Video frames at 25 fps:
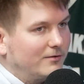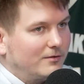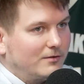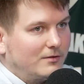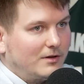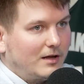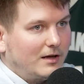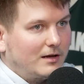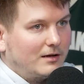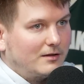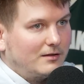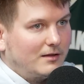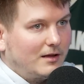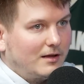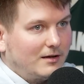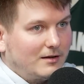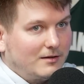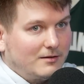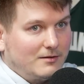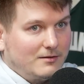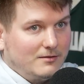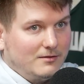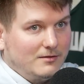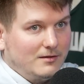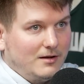like
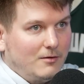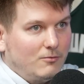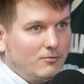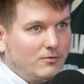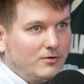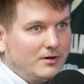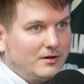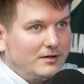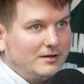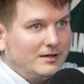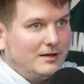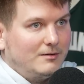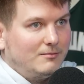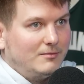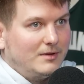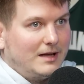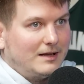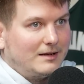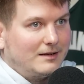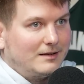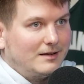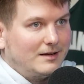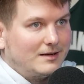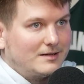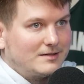they were a team
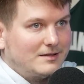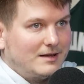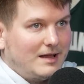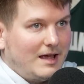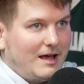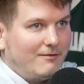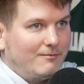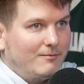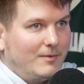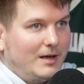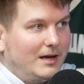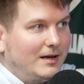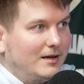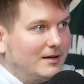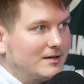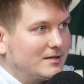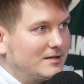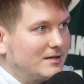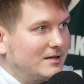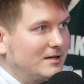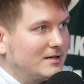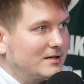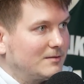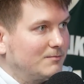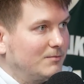that doesn't have many
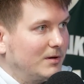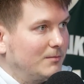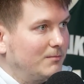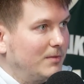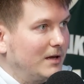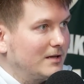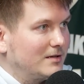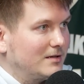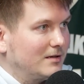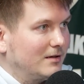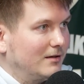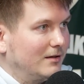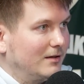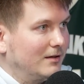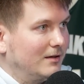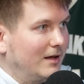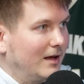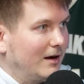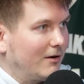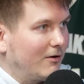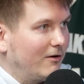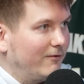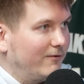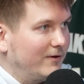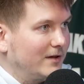assists, but basically
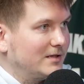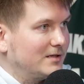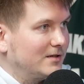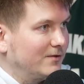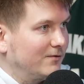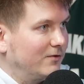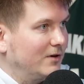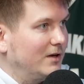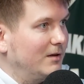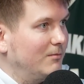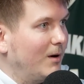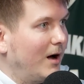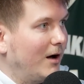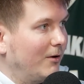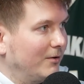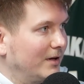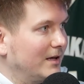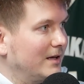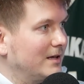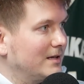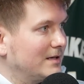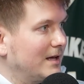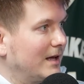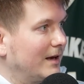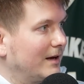their offensive rebound
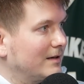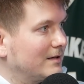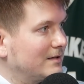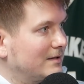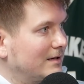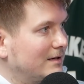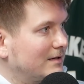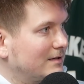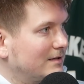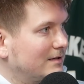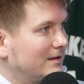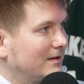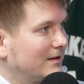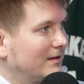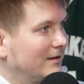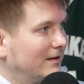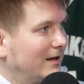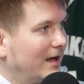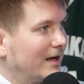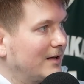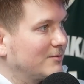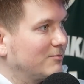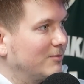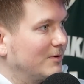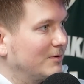is an assist.
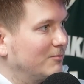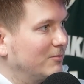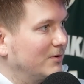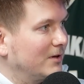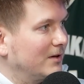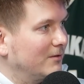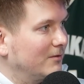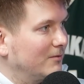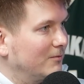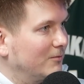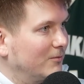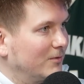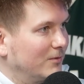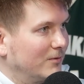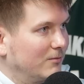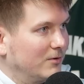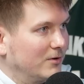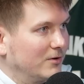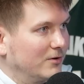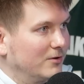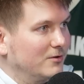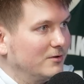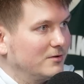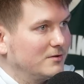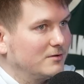That's what we were
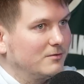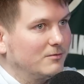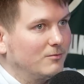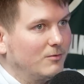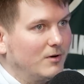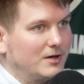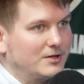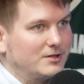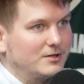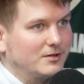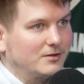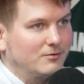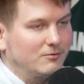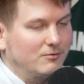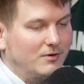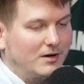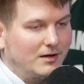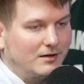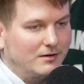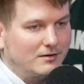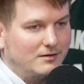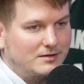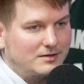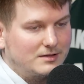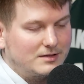used to watching the
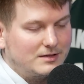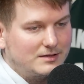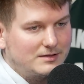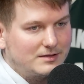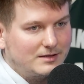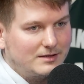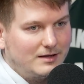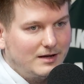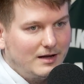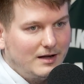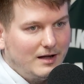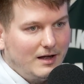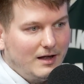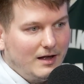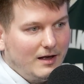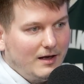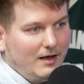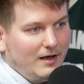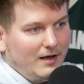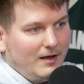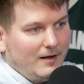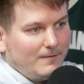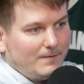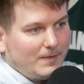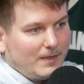regular season.
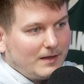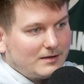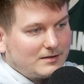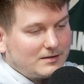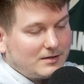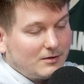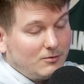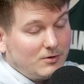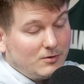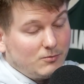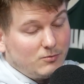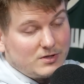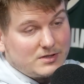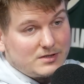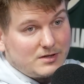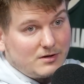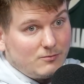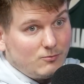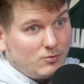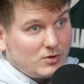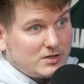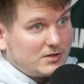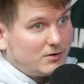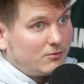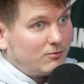So it
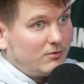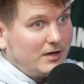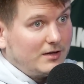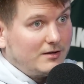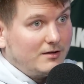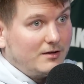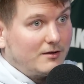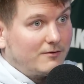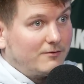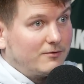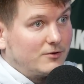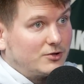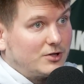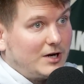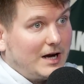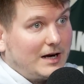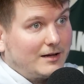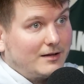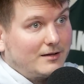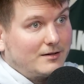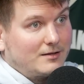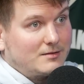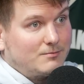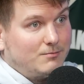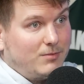was a great year for
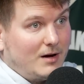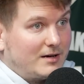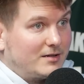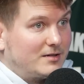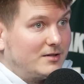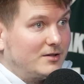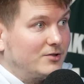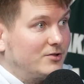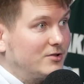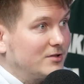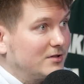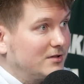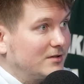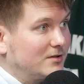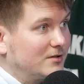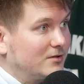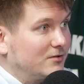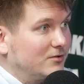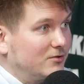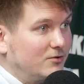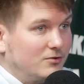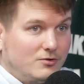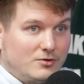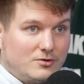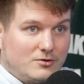Žalgiris. Barca is
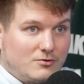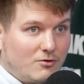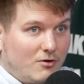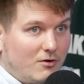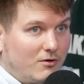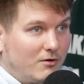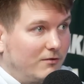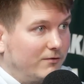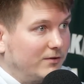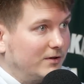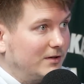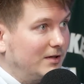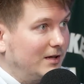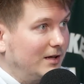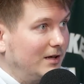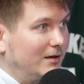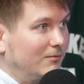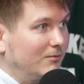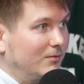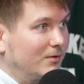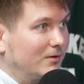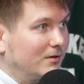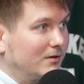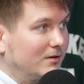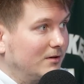just too strong of a
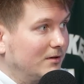team.